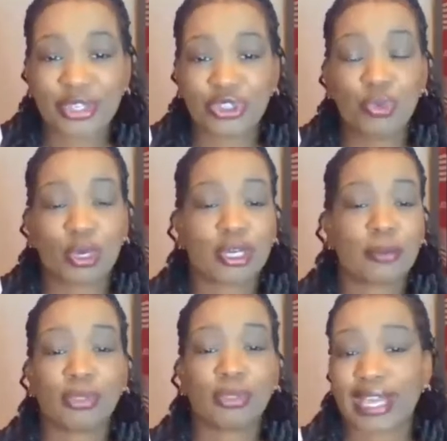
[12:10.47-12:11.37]
So you
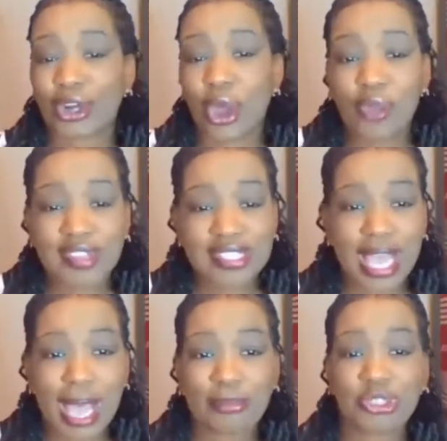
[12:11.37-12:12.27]
want to pull out all the
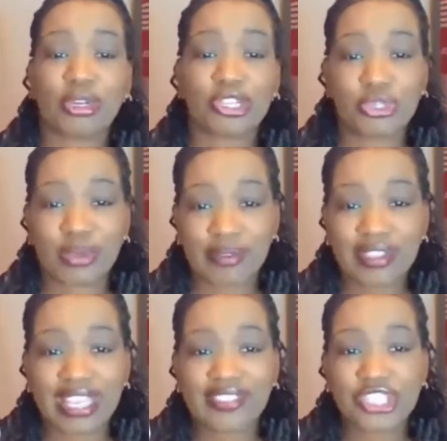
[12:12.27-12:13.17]
stops. You want to do
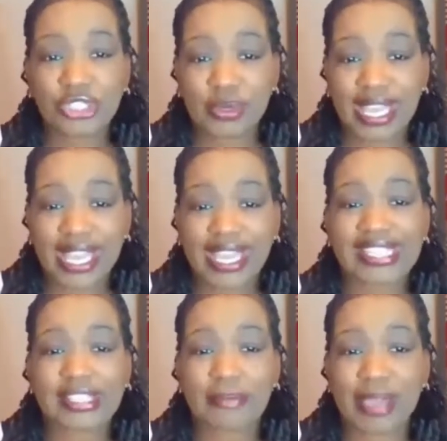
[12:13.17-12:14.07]
everything that you
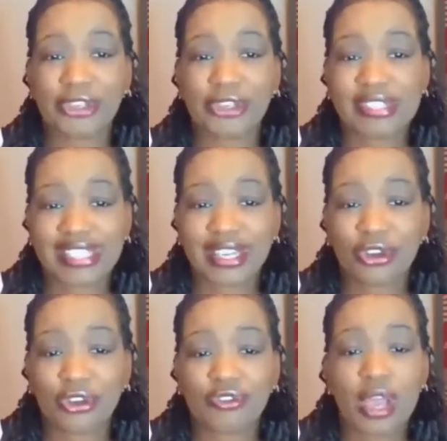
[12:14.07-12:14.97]
can to make
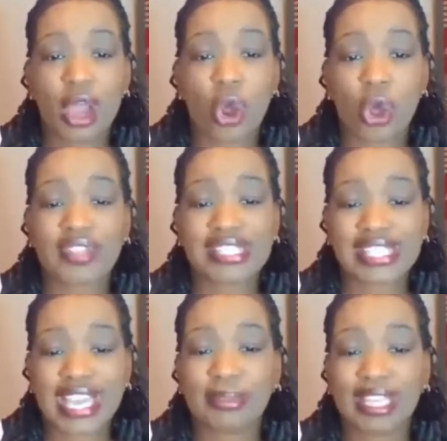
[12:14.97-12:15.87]
yourself on the
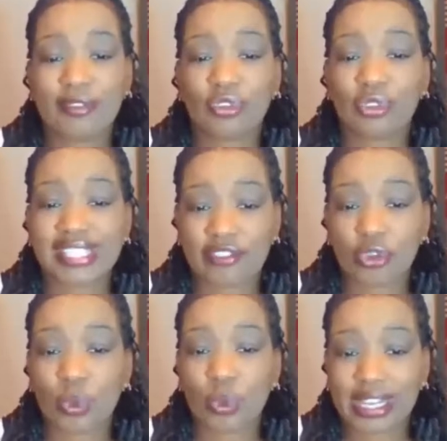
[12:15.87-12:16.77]
same level as
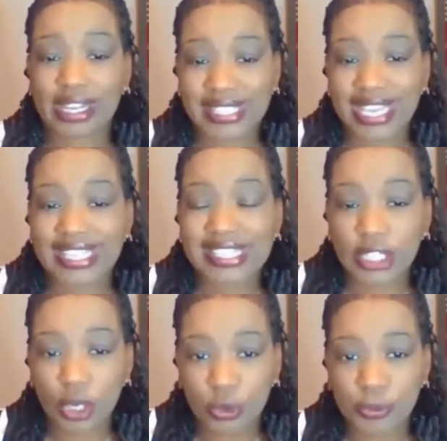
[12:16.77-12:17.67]
everyone else that
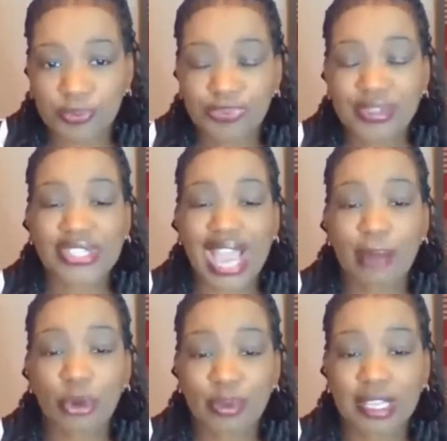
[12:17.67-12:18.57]
is local. So
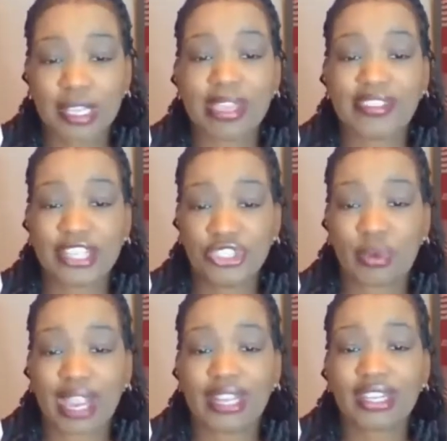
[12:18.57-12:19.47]
I would recommend that
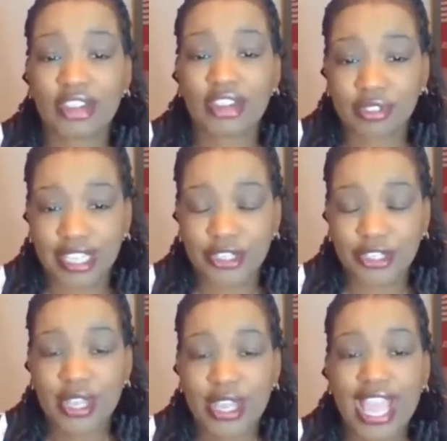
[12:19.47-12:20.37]
you write a cover
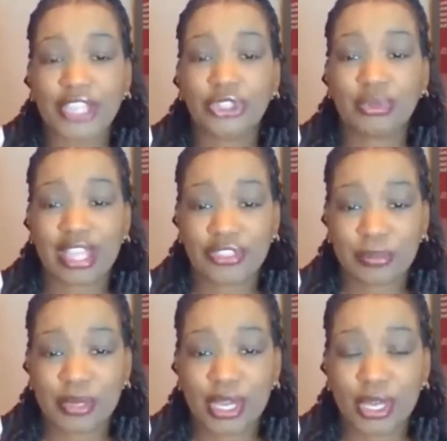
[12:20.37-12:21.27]
letter and you
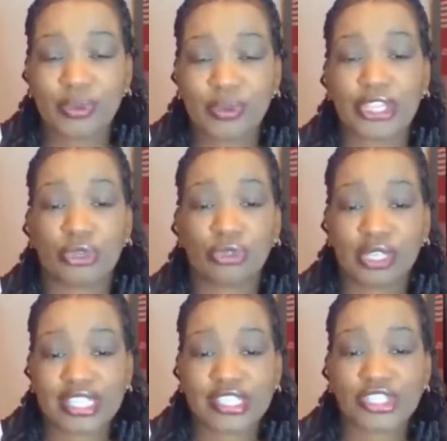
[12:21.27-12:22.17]
let them know that
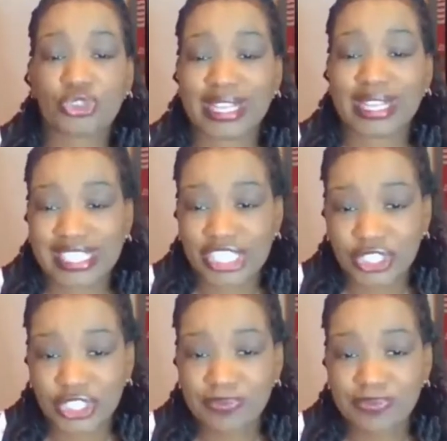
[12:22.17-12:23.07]
you're looking to
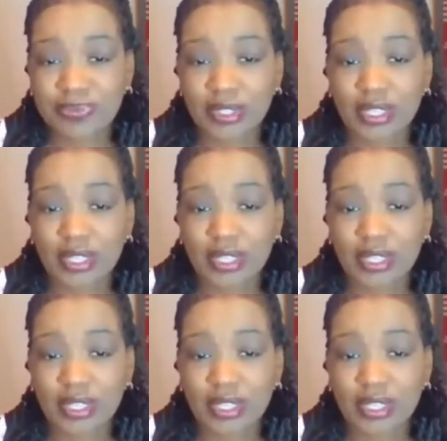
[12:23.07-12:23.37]
transition,